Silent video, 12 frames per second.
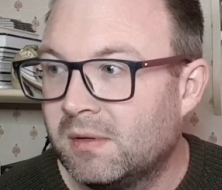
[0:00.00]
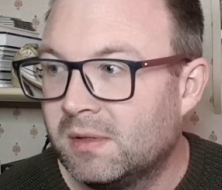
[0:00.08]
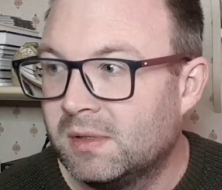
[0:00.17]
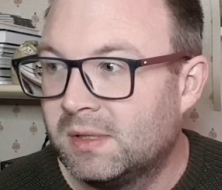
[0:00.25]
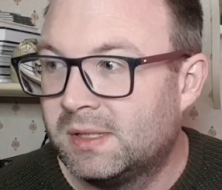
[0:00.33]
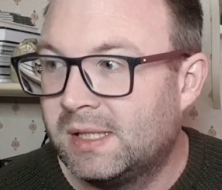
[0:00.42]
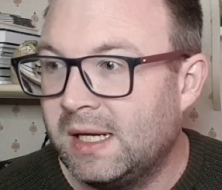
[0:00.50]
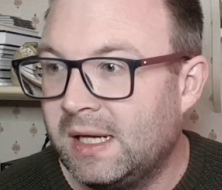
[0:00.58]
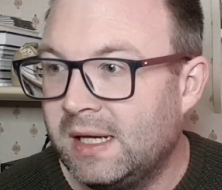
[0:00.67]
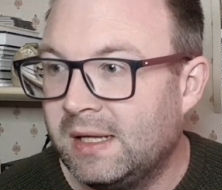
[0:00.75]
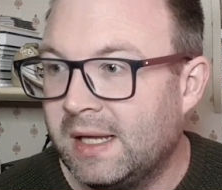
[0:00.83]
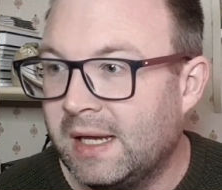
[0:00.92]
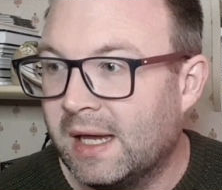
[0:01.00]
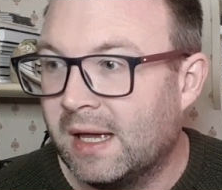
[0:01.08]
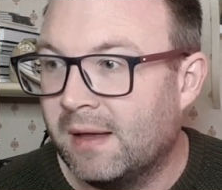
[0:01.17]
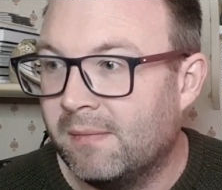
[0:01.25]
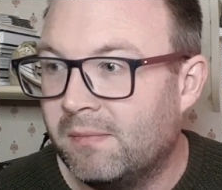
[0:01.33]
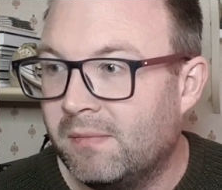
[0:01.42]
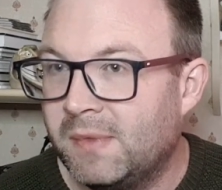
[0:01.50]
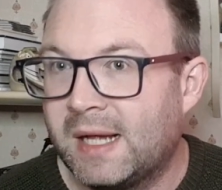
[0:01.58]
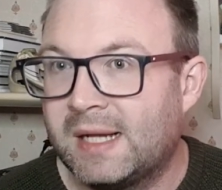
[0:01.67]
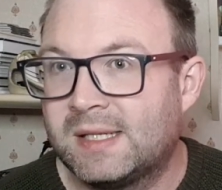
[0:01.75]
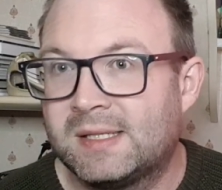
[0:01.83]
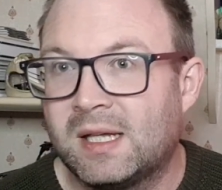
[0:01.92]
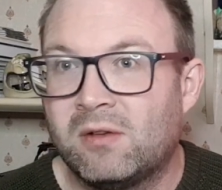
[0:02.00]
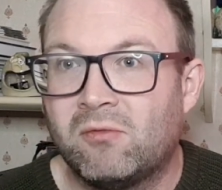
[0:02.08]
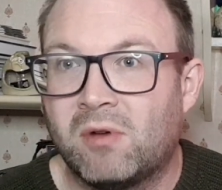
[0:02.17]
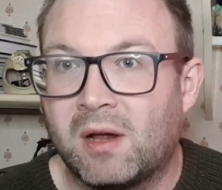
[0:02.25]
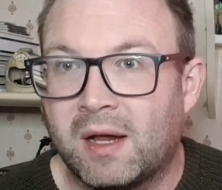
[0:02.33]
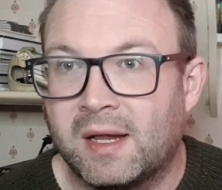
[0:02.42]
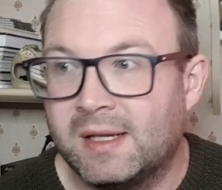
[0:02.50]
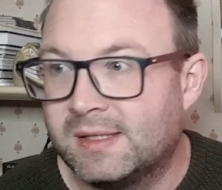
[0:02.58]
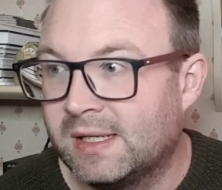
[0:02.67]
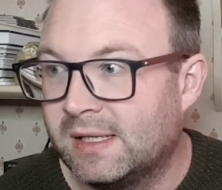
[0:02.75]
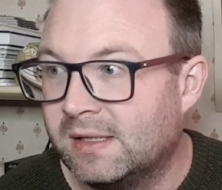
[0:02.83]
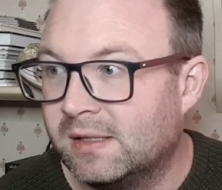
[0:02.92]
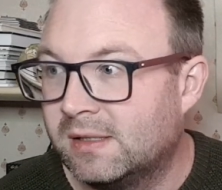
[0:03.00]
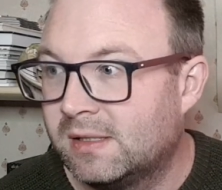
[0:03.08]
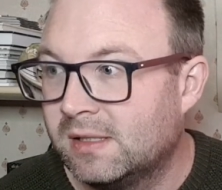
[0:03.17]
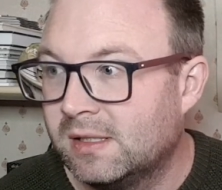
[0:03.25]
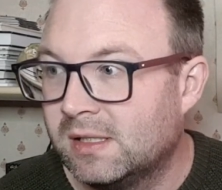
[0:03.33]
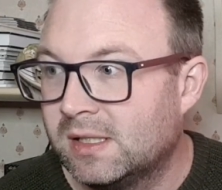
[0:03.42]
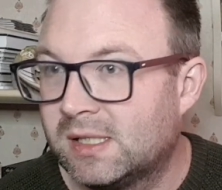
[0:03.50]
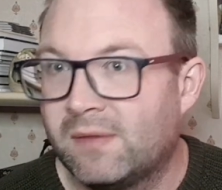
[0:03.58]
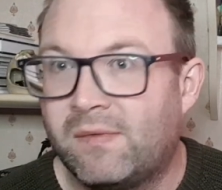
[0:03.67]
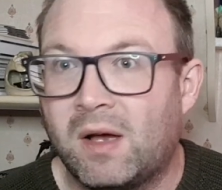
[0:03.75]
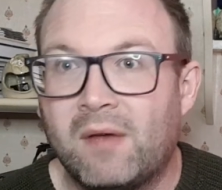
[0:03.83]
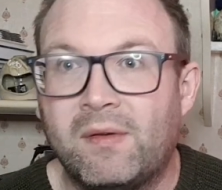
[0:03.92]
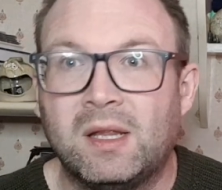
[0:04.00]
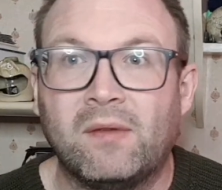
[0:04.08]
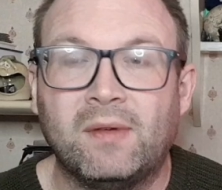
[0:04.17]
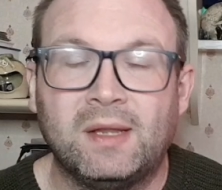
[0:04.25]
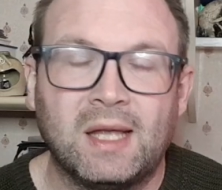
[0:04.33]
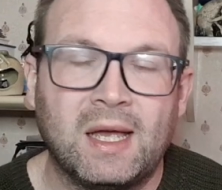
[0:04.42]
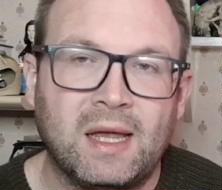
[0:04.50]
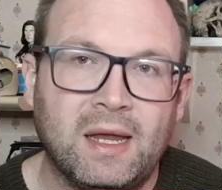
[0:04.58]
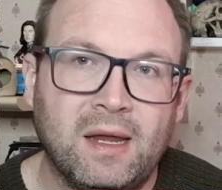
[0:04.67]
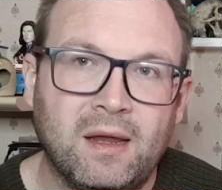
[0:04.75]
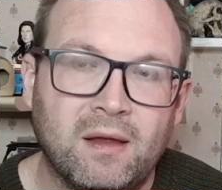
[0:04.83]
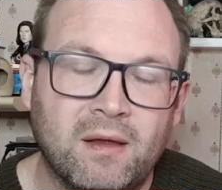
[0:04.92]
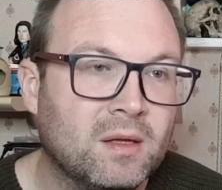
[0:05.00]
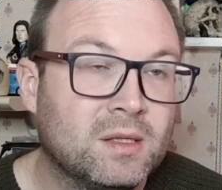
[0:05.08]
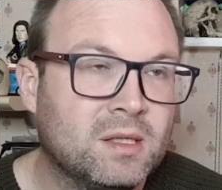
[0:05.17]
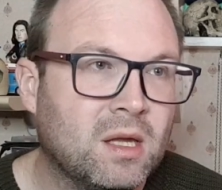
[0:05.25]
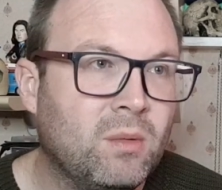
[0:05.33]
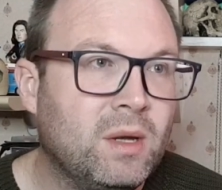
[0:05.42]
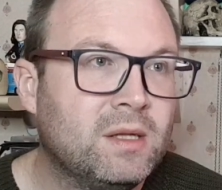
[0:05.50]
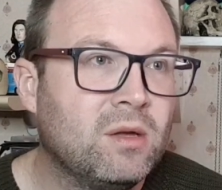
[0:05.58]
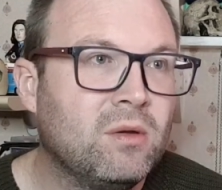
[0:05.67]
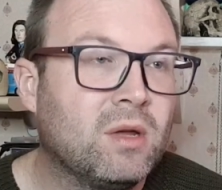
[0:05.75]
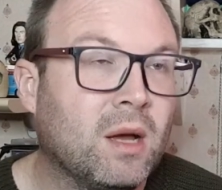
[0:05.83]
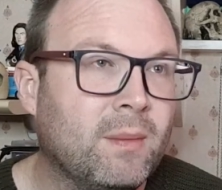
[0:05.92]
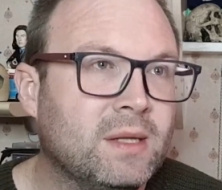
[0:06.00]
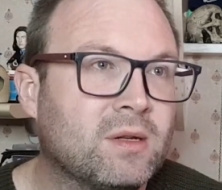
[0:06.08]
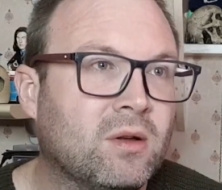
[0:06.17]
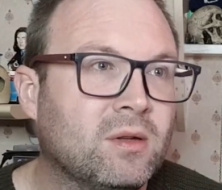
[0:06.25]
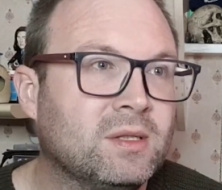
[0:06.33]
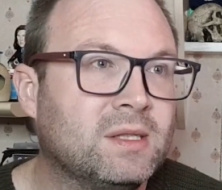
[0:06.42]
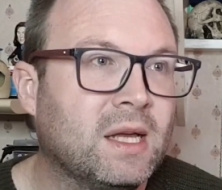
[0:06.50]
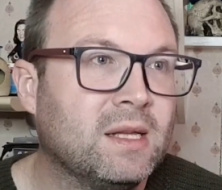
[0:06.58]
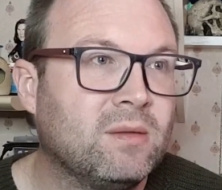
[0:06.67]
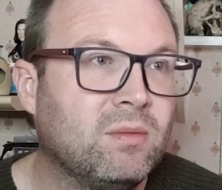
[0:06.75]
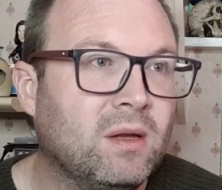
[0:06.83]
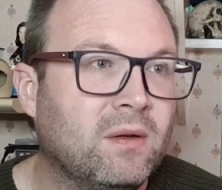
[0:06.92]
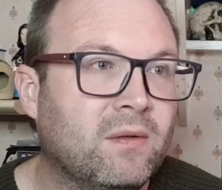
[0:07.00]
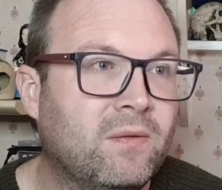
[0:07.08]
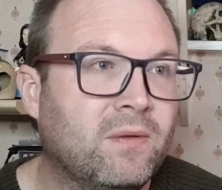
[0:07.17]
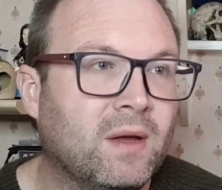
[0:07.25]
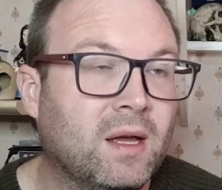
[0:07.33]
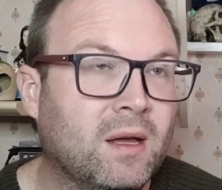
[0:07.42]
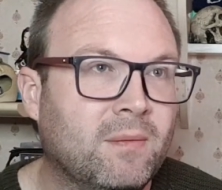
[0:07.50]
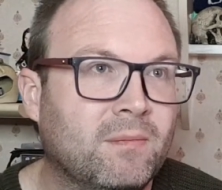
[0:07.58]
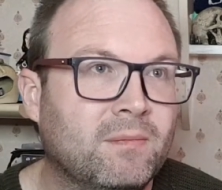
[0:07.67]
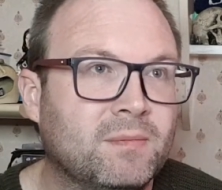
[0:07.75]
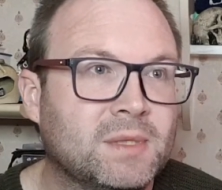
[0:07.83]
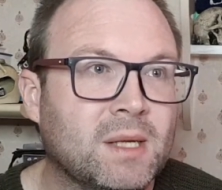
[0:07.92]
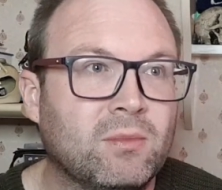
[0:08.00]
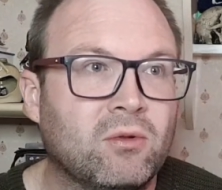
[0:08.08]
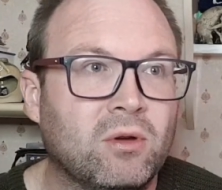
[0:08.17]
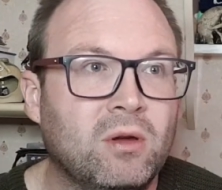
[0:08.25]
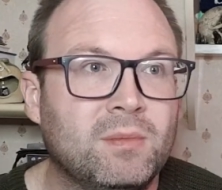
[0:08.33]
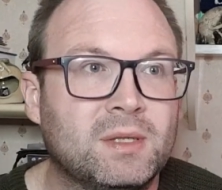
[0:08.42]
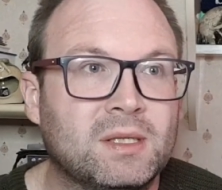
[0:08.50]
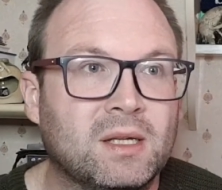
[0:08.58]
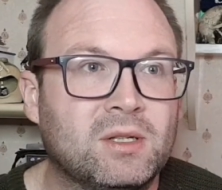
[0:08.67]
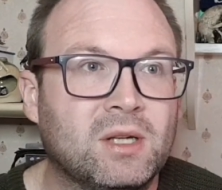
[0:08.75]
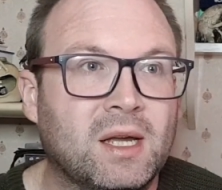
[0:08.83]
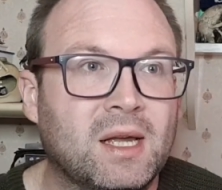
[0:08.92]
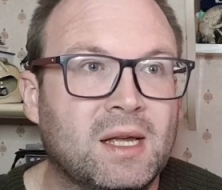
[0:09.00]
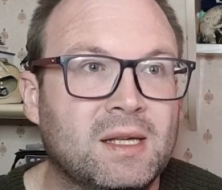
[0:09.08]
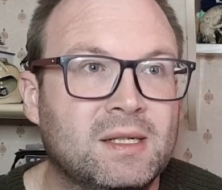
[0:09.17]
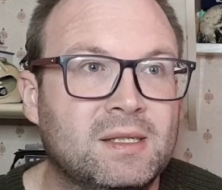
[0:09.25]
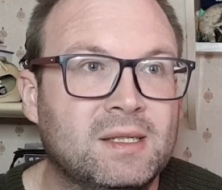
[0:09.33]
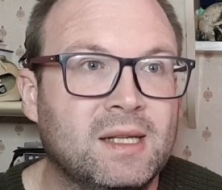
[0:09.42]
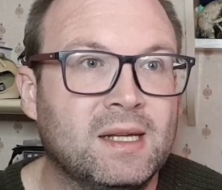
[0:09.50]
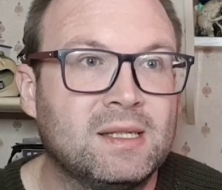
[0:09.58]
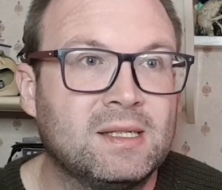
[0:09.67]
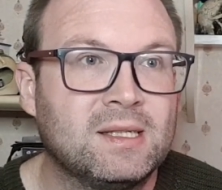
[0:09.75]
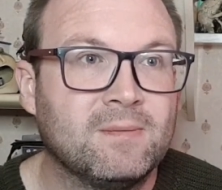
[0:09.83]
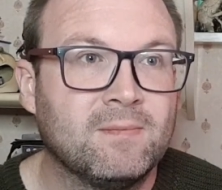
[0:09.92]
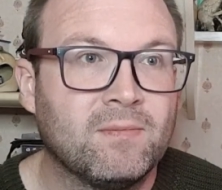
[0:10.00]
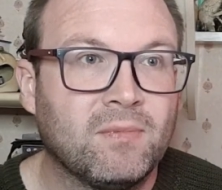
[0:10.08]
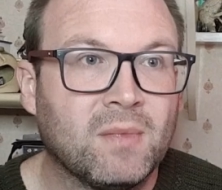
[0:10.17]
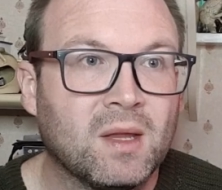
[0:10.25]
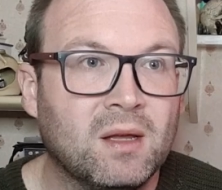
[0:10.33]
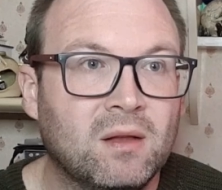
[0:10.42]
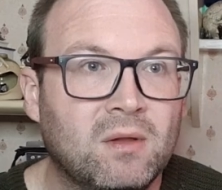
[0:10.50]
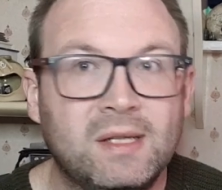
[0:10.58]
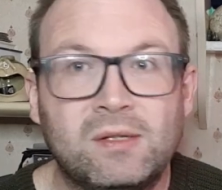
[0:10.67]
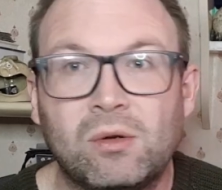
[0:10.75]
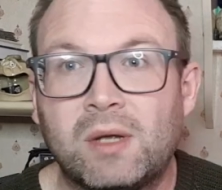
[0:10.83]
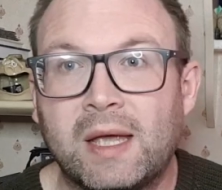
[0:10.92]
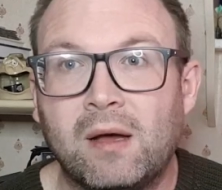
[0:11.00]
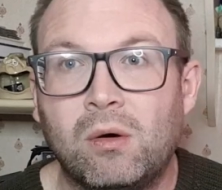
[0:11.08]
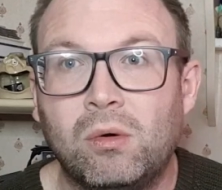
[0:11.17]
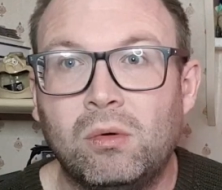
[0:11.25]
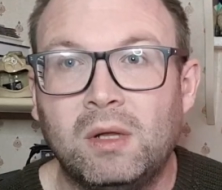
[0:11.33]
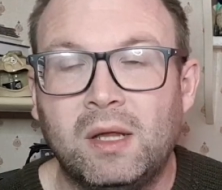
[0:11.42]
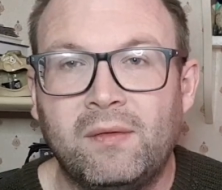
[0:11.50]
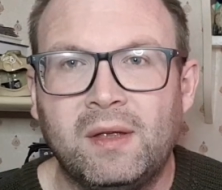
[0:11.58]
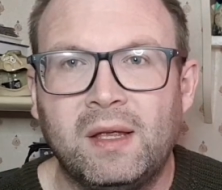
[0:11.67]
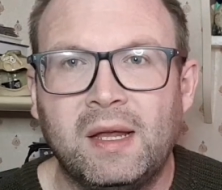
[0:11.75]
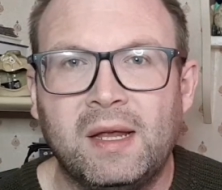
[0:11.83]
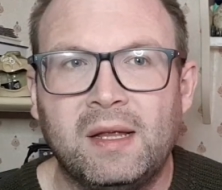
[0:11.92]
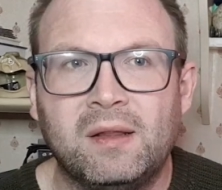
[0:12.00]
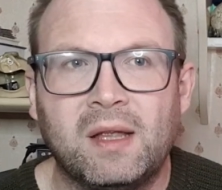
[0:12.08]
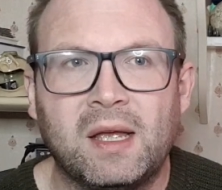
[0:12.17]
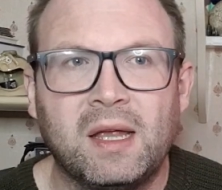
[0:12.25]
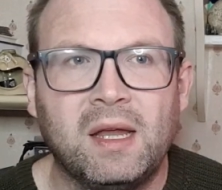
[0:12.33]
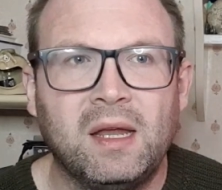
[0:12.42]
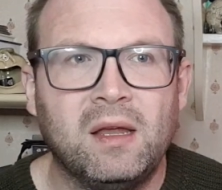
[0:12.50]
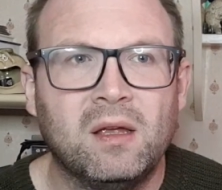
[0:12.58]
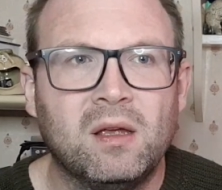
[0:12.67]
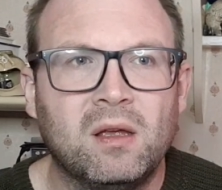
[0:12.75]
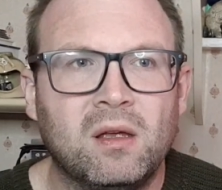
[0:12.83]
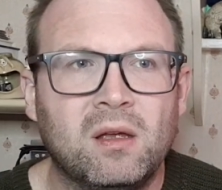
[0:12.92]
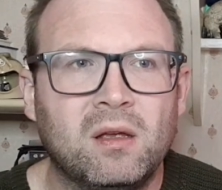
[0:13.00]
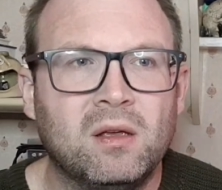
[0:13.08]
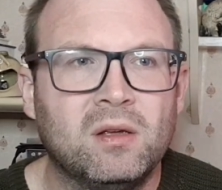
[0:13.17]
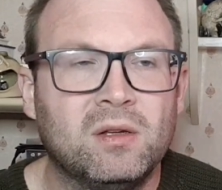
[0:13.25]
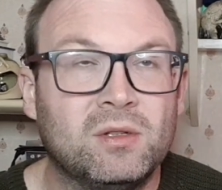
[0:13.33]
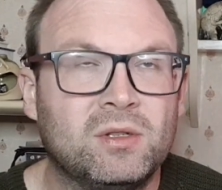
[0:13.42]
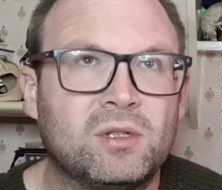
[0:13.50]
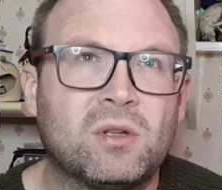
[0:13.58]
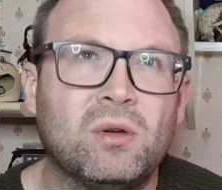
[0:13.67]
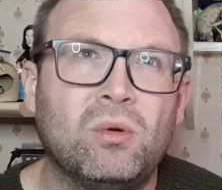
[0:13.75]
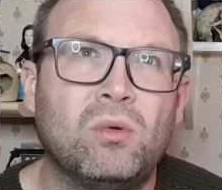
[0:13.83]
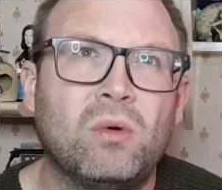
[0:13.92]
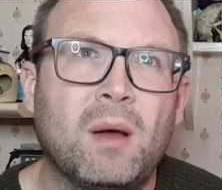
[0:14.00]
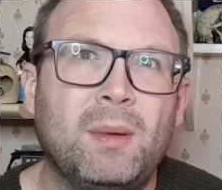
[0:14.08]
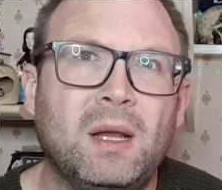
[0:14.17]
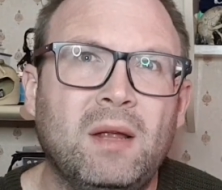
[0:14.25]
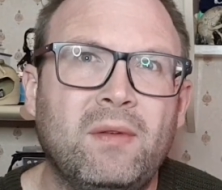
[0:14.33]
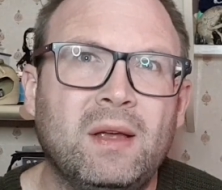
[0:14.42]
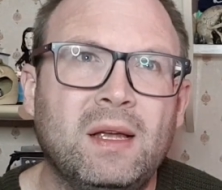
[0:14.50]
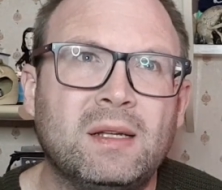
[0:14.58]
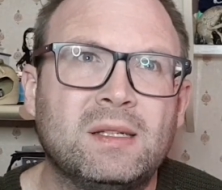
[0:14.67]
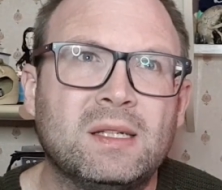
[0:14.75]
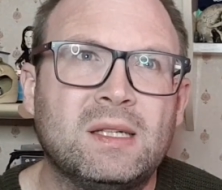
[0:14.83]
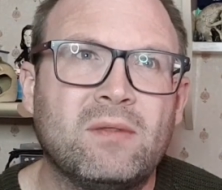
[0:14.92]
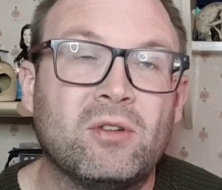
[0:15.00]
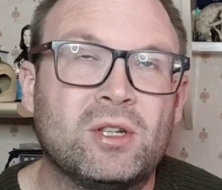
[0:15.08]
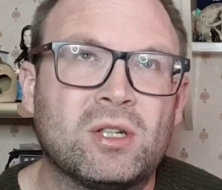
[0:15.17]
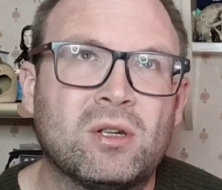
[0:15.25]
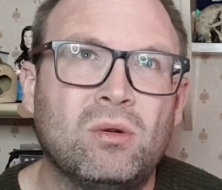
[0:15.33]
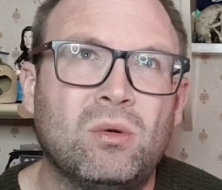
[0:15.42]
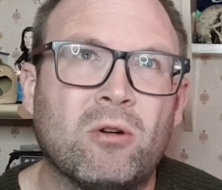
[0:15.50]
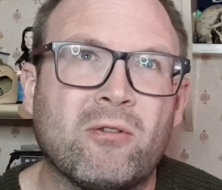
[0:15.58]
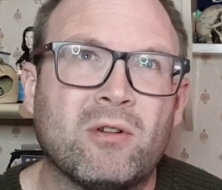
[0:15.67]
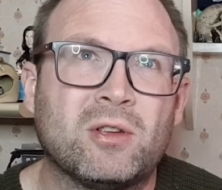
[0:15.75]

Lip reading: see the next sunrise and survive another day? So we do come into contact with some groups, such as this little girl living in a school, I believe it is. It's either a school or a